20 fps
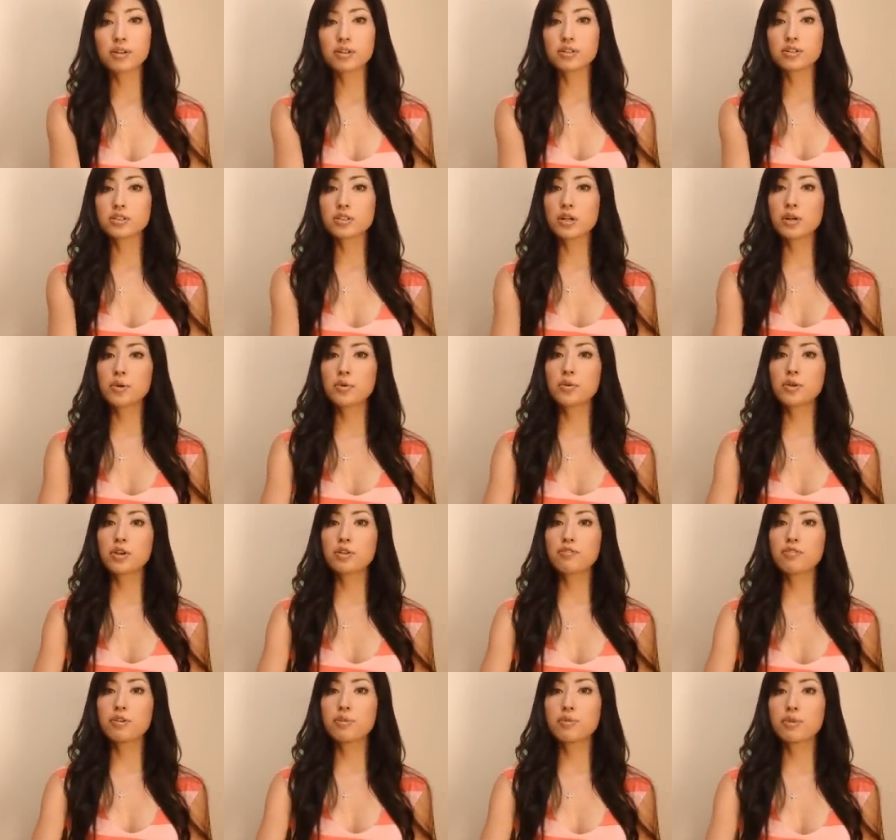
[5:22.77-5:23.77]
So
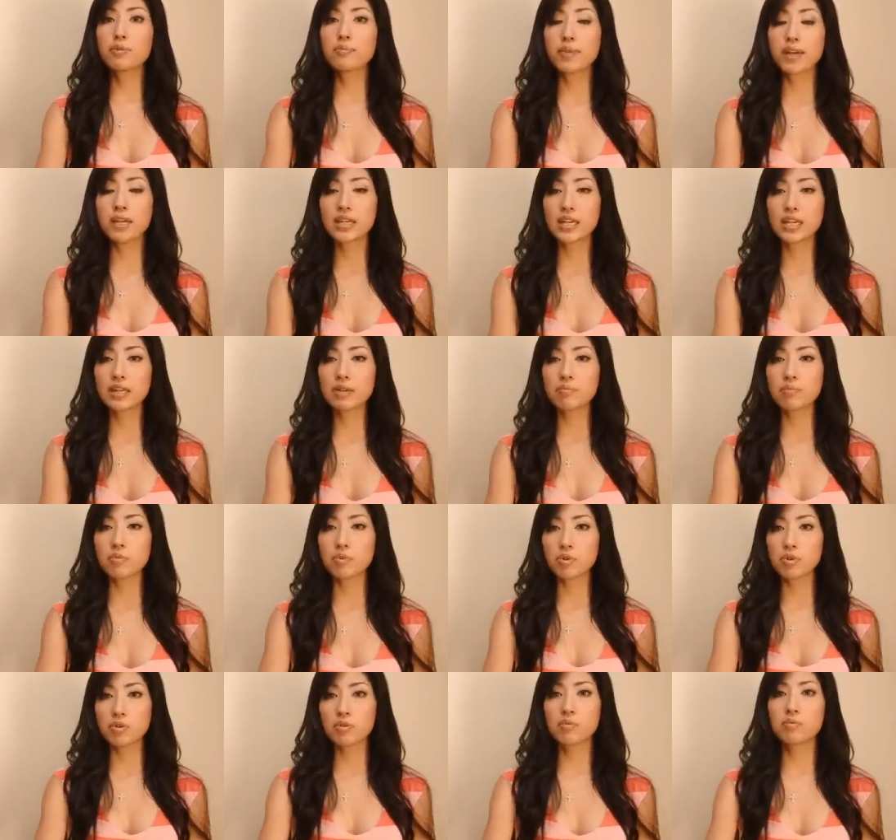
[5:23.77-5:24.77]
if you want to make it
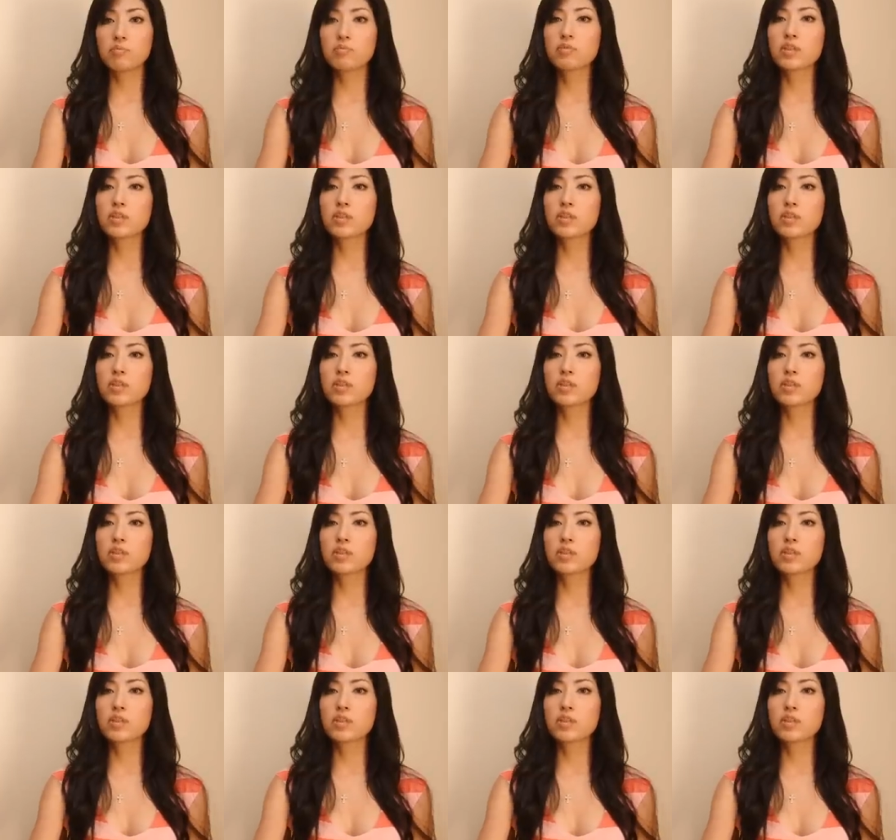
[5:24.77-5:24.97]
more